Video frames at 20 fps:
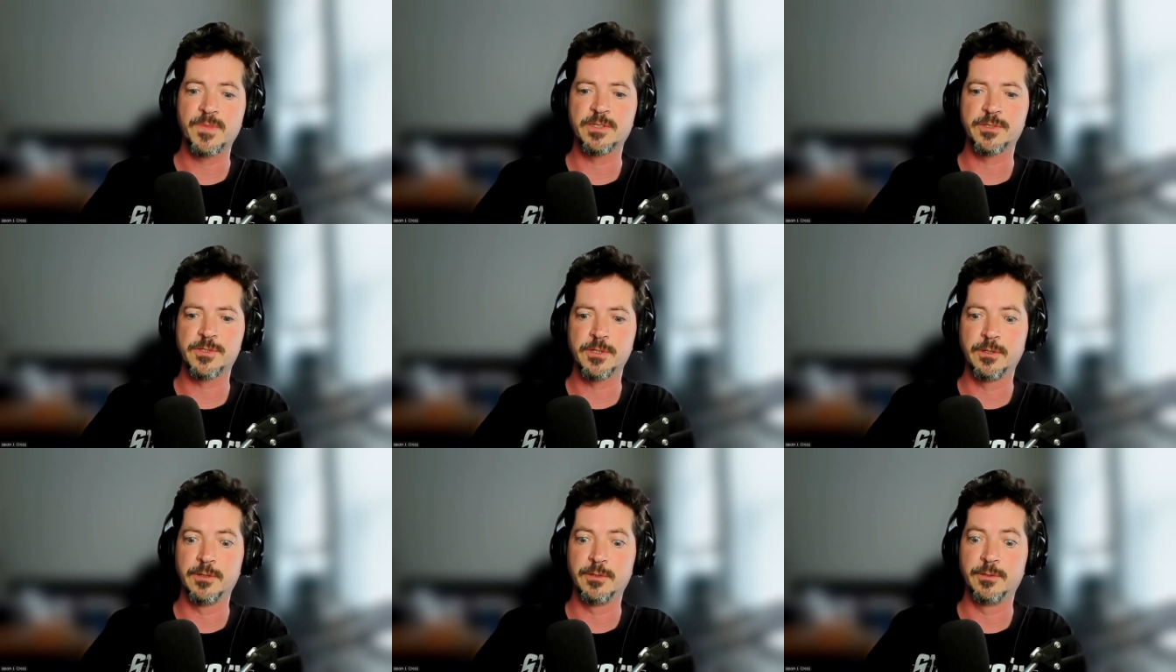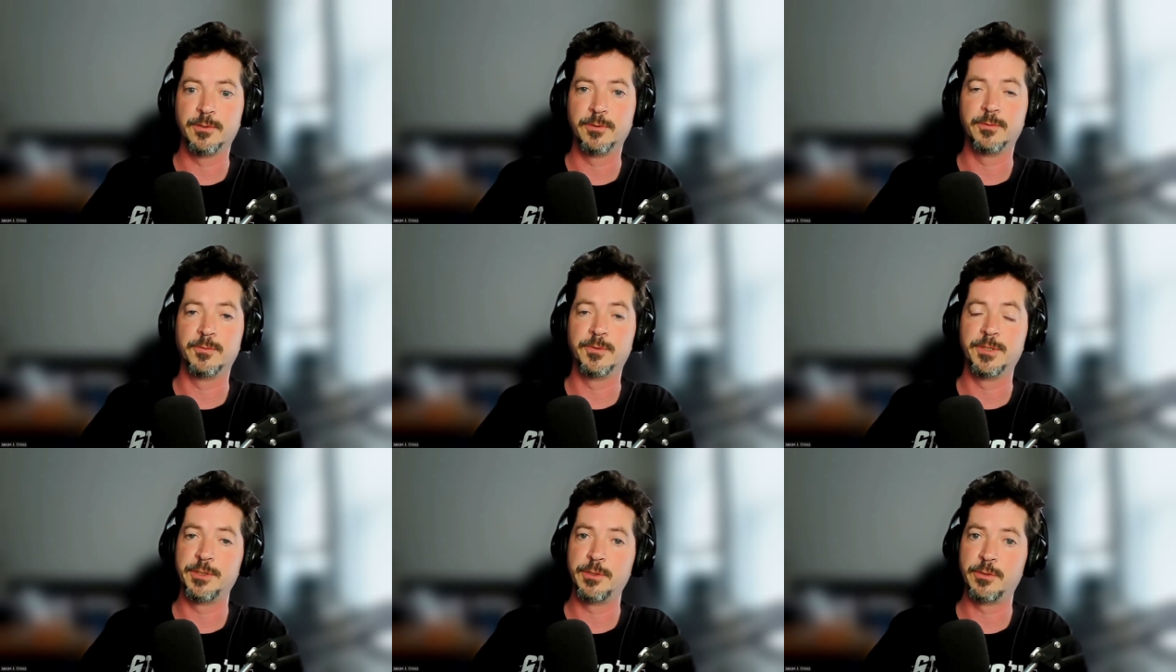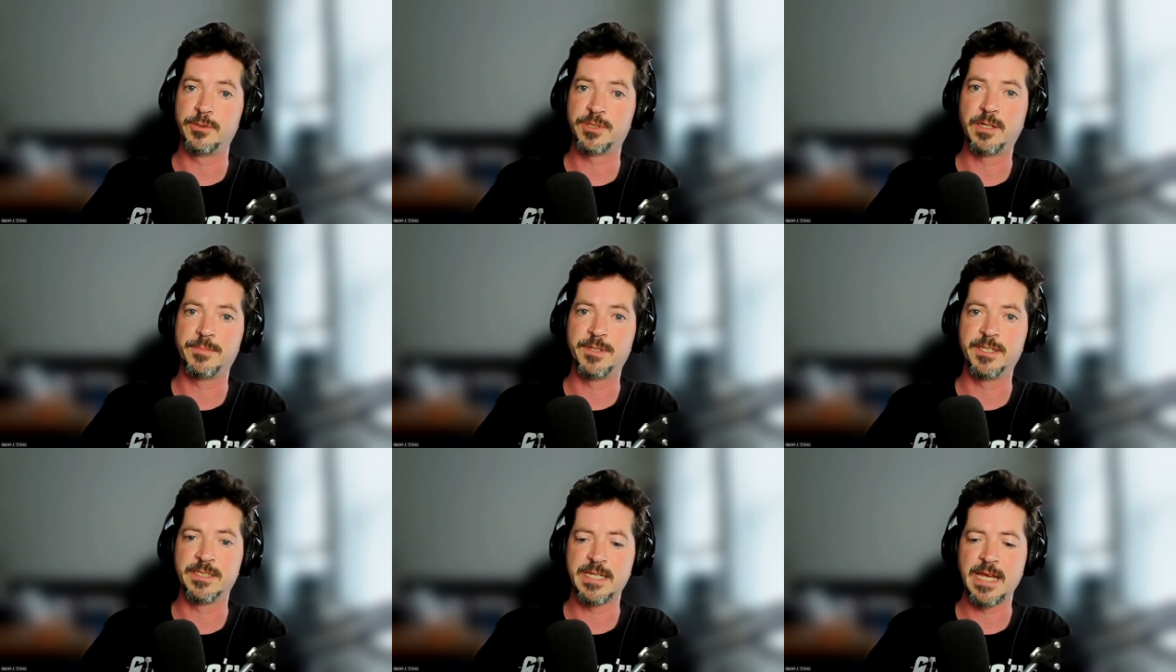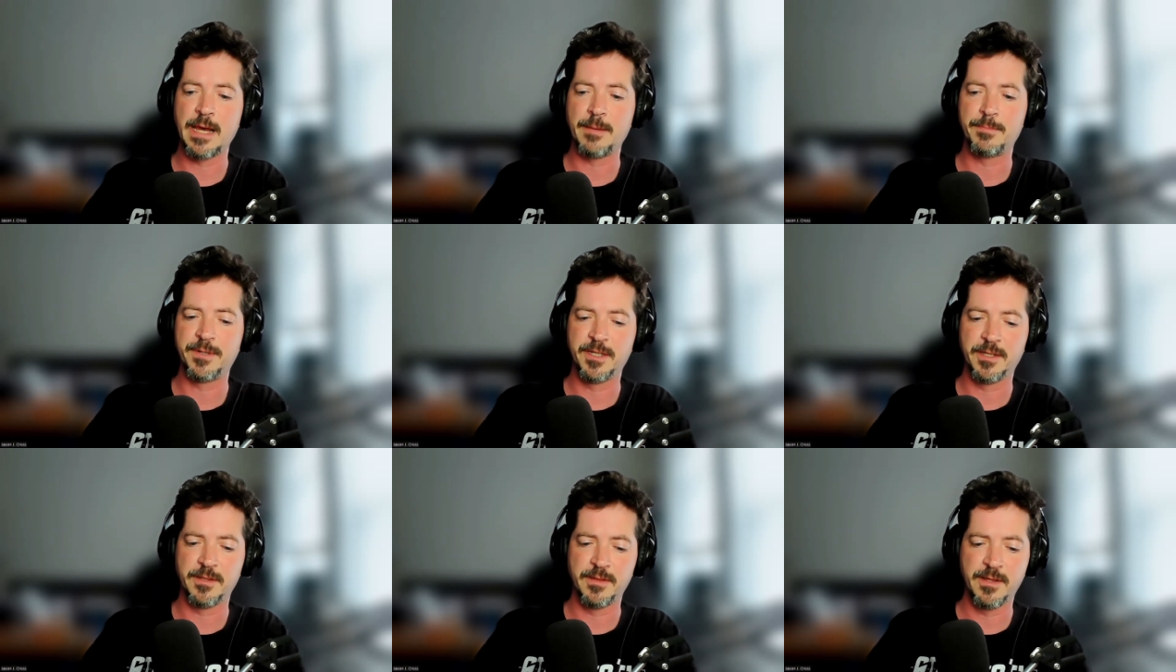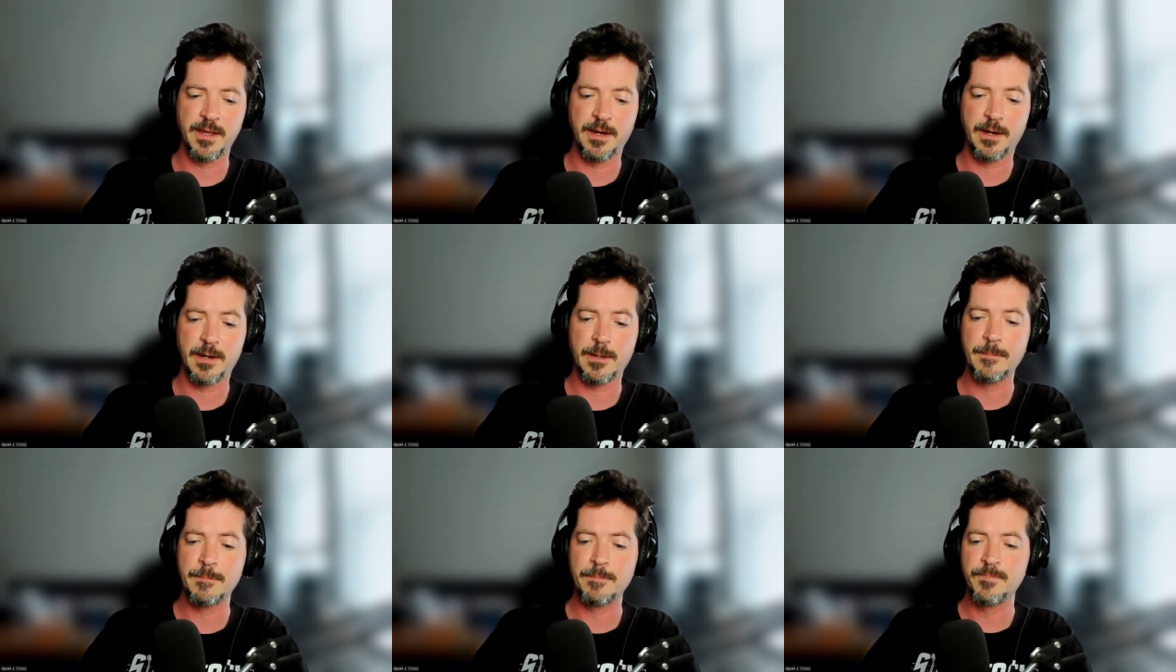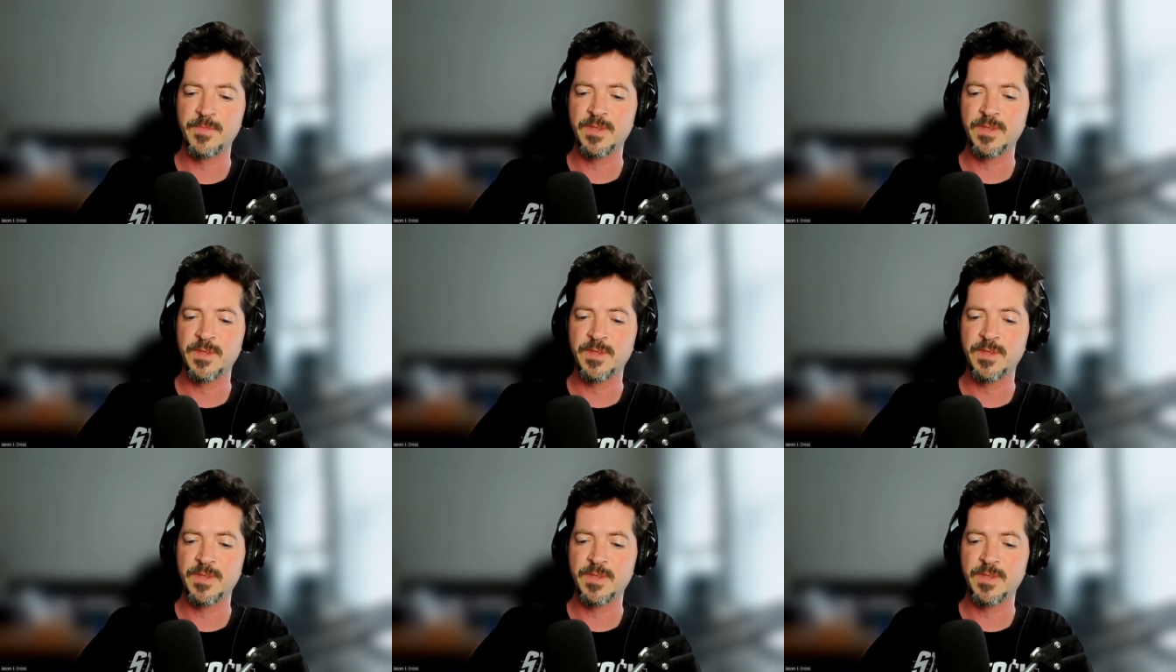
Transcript: So we know something's happening there.